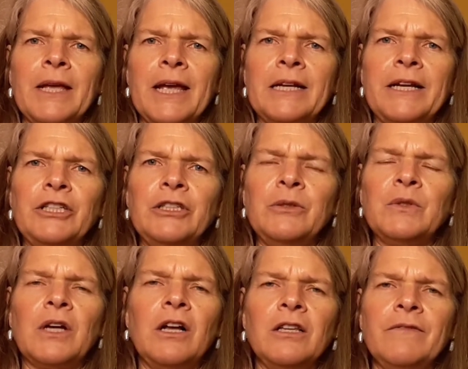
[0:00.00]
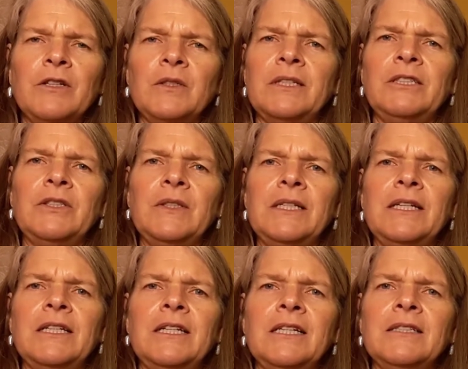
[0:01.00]
And I use all of those
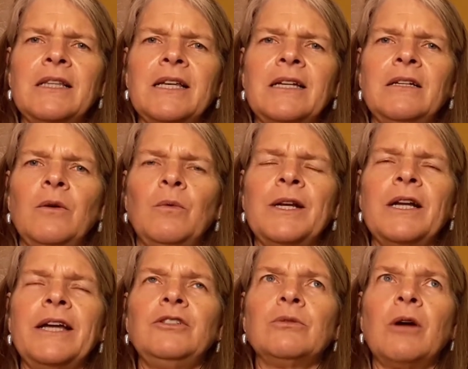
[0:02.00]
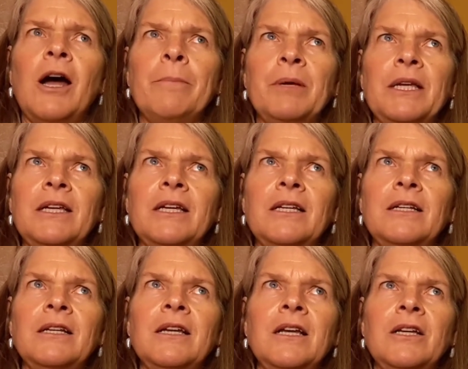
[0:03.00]
understandings then when I drop in